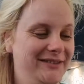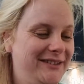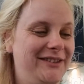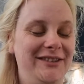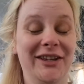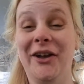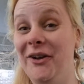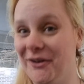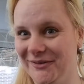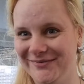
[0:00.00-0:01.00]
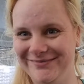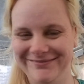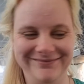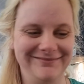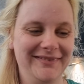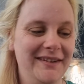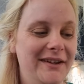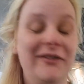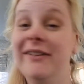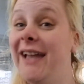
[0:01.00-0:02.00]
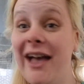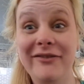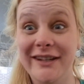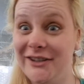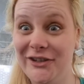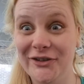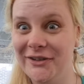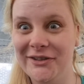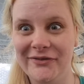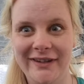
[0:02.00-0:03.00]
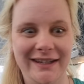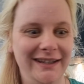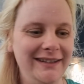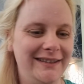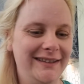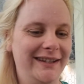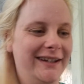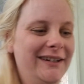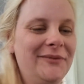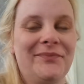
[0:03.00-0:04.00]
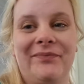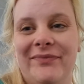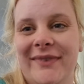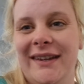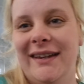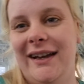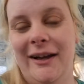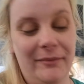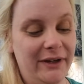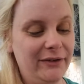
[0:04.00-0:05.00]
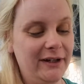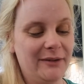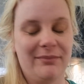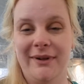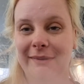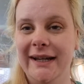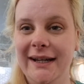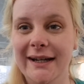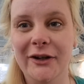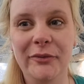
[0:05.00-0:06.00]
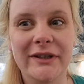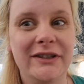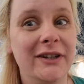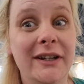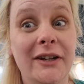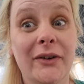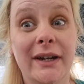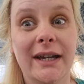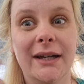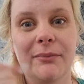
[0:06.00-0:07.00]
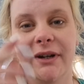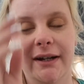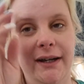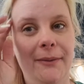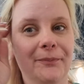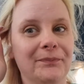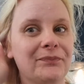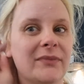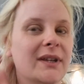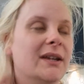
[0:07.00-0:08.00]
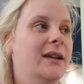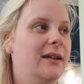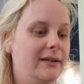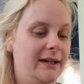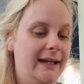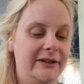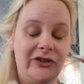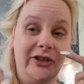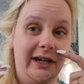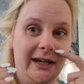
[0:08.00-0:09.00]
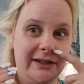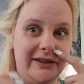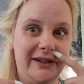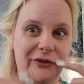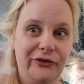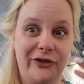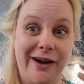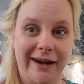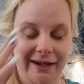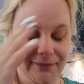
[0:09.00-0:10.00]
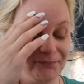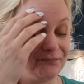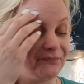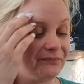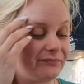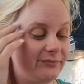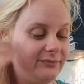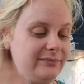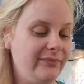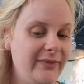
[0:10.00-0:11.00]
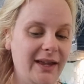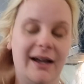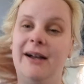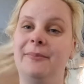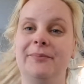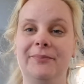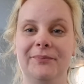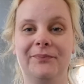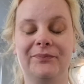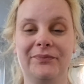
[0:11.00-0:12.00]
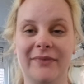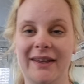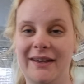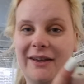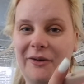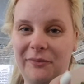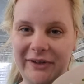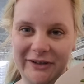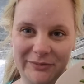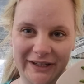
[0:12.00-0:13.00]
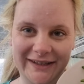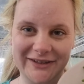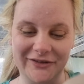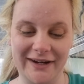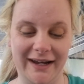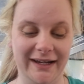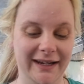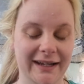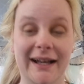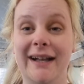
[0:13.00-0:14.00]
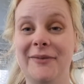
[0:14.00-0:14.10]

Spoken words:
So we have this huge feast here. If you're bubbling, I hope it's not annoying, but the last chicken is still frying. But the beans are ready.